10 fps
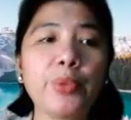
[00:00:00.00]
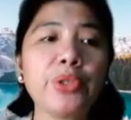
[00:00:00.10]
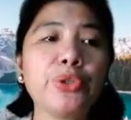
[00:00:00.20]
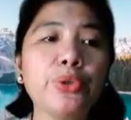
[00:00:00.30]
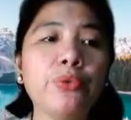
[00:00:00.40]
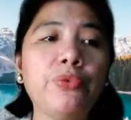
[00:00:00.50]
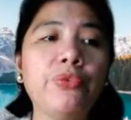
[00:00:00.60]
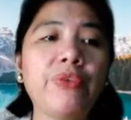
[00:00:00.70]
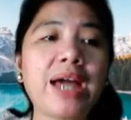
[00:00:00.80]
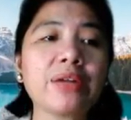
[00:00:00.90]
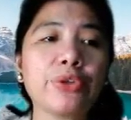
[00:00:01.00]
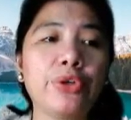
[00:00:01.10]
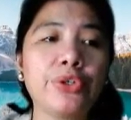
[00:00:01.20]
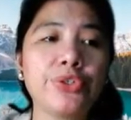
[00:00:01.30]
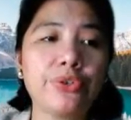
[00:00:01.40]
we'll do
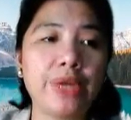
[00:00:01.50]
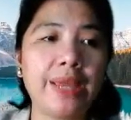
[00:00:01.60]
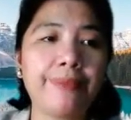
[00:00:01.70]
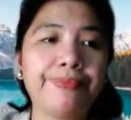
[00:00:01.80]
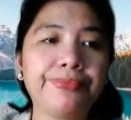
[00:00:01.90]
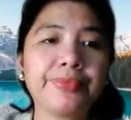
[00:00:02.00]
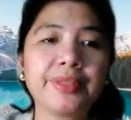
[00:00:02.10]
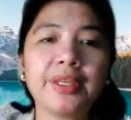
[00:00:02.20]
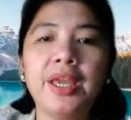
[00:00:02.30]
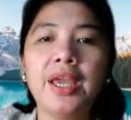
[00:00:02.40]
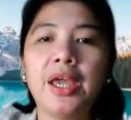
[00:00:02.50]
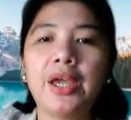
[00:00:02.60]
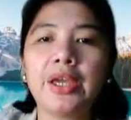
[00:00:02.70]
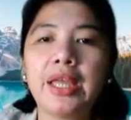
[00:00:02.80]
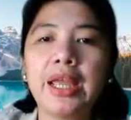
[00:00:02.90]
factor 3.
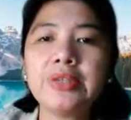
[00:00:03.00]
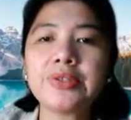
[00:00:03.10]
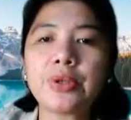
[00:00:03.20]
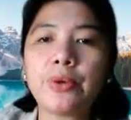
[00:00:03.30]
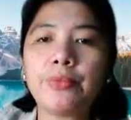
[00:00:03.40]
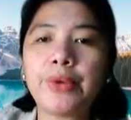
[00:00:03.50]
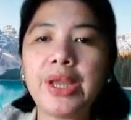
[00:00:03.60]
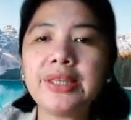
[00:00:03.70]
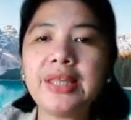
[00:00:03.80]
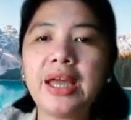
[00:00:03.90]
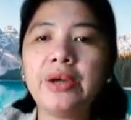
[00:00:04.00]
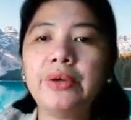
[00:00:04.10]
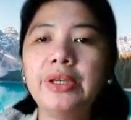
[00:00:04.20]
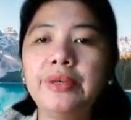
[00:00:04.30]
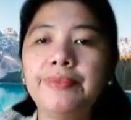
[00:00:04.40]
Okay, so break down